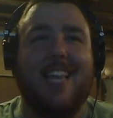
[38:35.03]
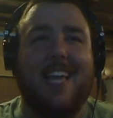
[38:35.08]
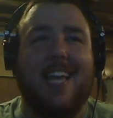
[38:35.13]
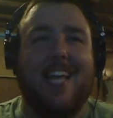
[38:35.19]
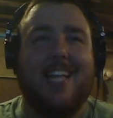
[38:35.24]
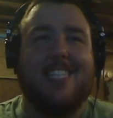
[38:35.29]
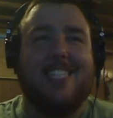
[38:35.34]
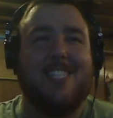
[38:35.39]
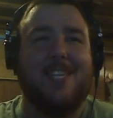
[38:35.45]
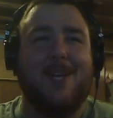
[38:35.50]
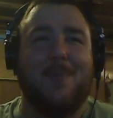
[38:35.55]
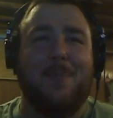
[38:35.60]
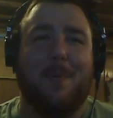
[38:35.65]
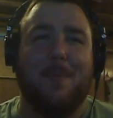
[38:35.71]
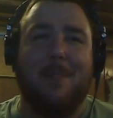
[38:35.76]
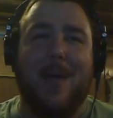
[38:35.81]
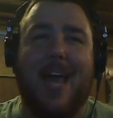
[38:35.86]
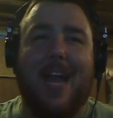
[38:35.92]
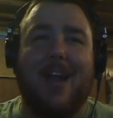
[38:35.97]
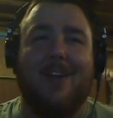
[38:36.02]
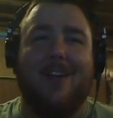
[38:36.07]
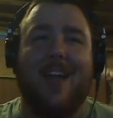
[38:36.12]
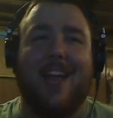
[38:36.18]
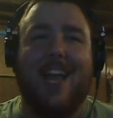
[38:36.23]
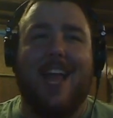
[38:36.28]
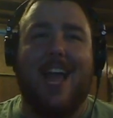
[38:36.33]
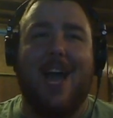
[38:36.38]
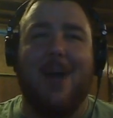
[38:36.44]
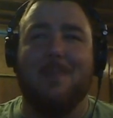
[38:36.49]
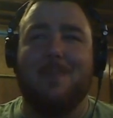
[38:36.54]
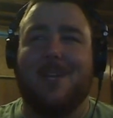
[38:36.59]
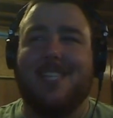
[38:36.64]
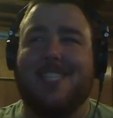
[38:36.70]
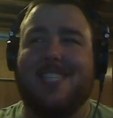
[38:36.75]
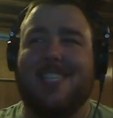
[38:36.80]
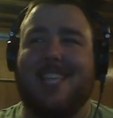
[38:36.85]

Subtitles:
Like, it's super meta right now, but it's like...